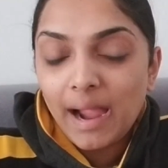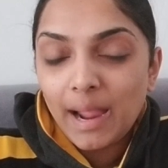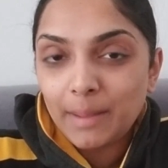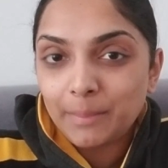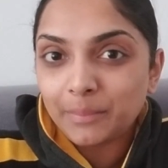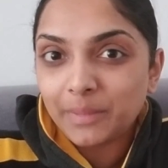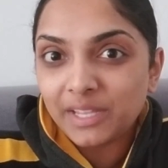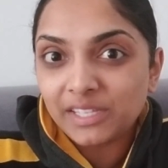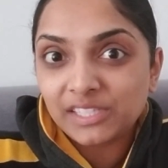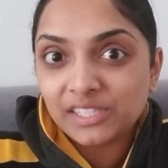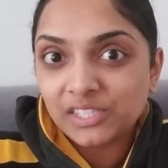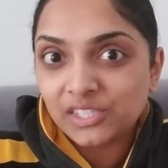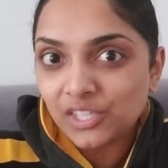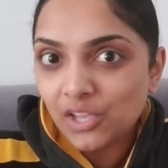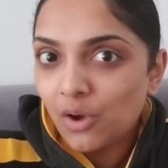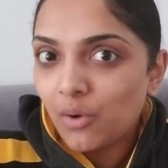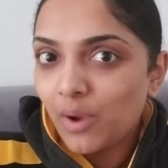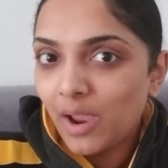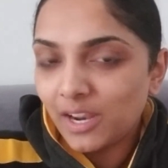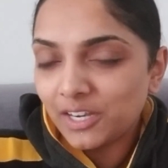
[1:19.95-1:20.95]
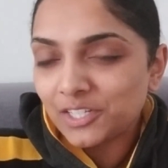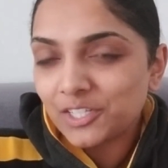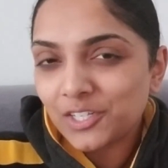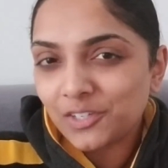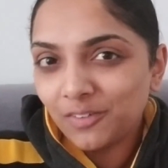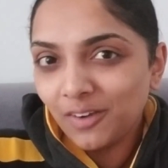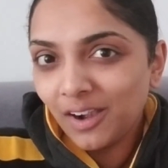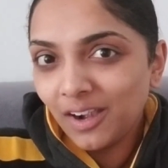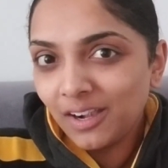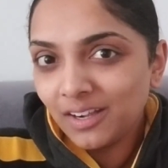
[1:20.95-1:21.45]
I'm like so
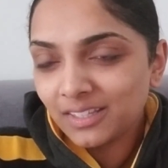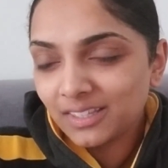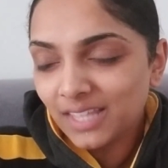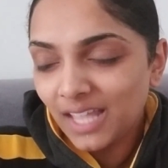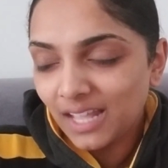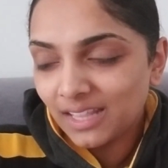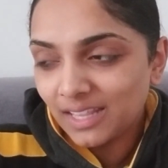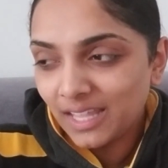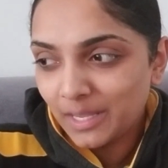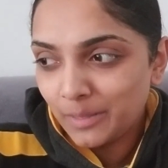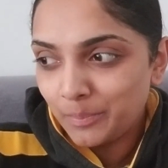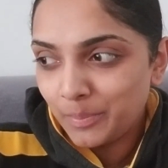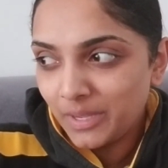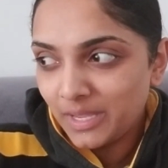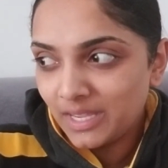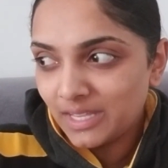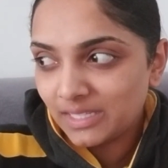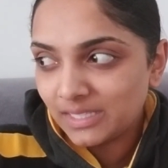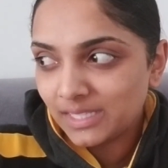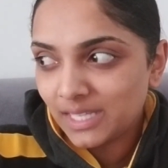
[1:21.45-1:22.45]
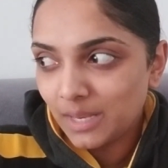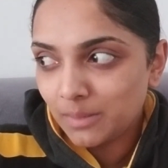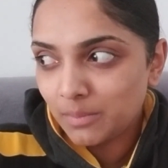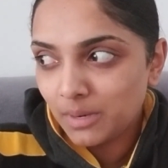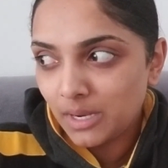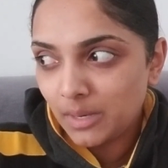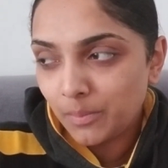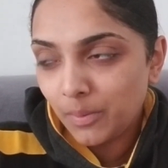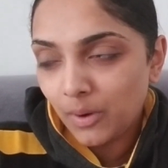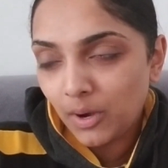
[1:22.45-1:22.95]
extrovert that like being inside
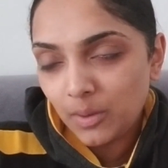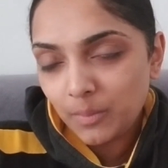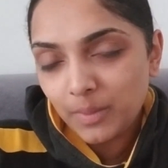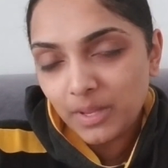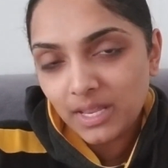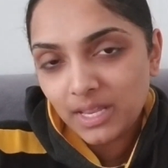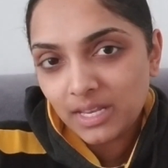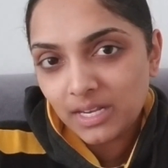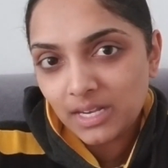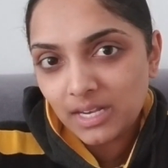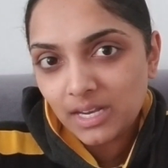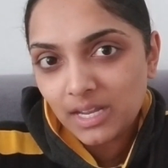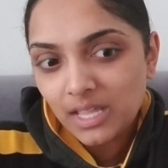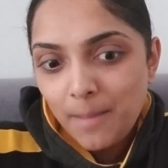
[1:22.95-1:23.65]
my apartment